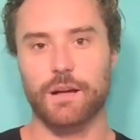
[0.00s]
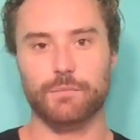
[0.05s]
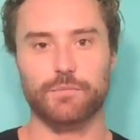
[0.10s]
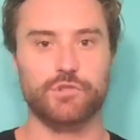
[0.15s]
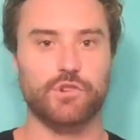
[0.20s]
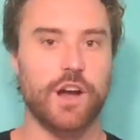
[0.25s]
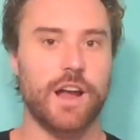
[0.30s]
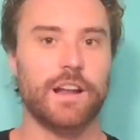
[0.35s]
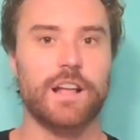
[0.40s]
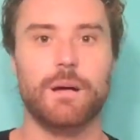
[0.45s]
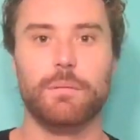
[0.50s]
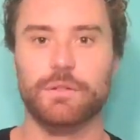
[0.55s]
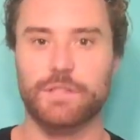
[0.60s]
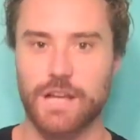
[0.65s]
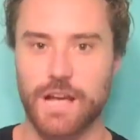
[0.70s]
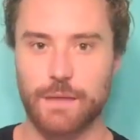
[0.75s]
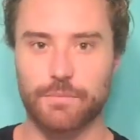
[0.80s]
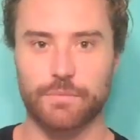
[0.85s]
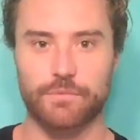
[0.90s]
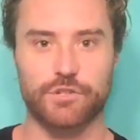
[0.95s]
Try it a couple
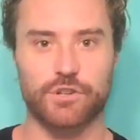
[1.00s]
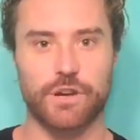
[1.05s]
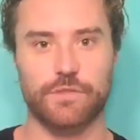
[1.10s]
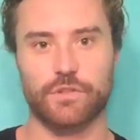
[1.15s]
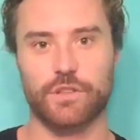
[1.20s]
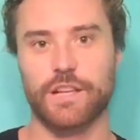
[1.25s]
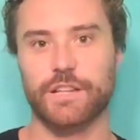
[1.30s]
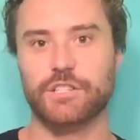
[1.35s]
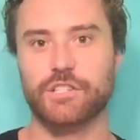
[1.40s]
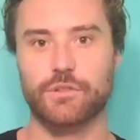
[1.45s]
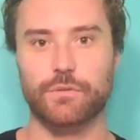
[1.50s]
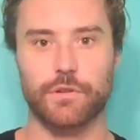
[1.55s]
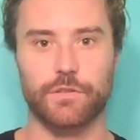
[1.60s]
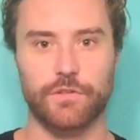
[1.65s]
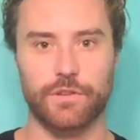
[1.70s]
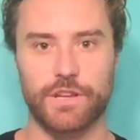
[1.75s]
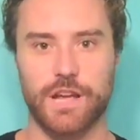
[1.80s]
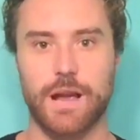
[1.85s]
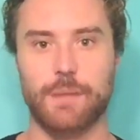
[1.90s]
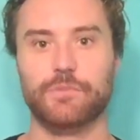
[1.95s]
times. I'm sure after like 2 or
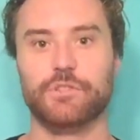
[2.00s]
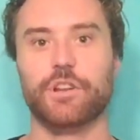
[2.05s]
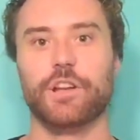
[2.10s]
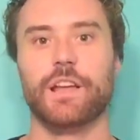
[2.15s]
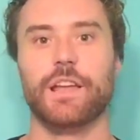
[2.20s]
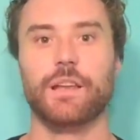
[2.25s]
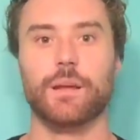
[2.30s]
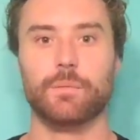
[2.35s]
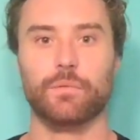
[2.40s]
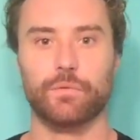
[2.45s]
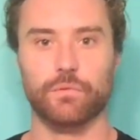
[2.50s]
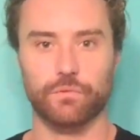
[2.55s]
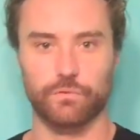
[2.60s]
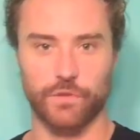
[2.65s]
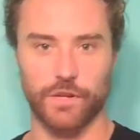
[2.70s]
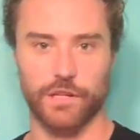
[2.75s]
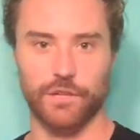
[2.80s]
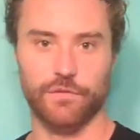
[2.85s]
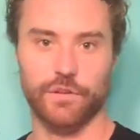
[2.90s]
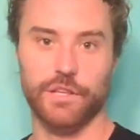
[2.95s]
3 times, you're gonna end up
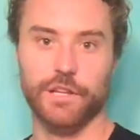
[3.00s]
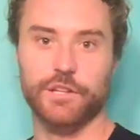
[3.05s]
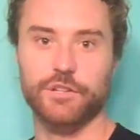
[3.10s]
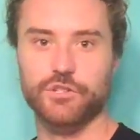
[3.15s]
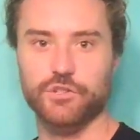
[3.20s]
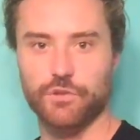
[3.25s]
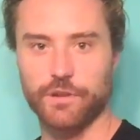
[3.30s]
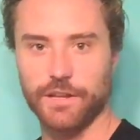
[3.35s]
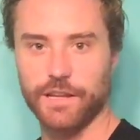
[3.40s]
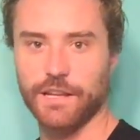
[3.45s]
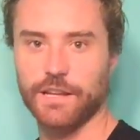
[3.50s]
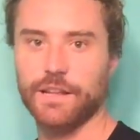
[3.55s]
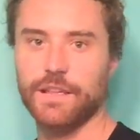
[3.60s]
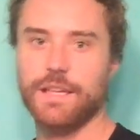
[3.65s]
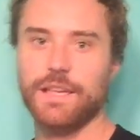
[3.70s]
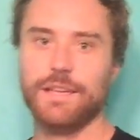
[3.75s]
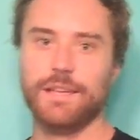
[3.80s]
really, really enjoying it,